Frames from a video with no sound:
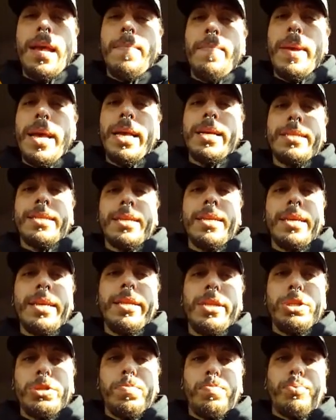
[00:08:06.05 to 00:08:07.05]
basically the
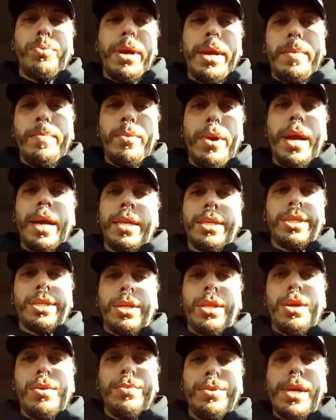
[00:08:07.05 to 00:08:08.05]
spring brakes
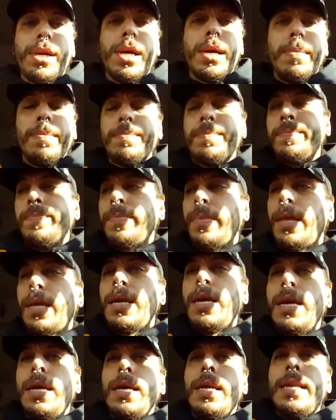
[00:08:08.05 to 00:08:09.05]
close up.
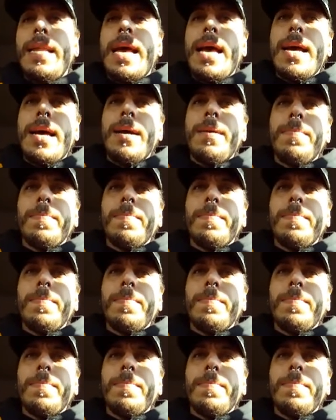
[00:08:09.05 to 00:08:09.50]
Now,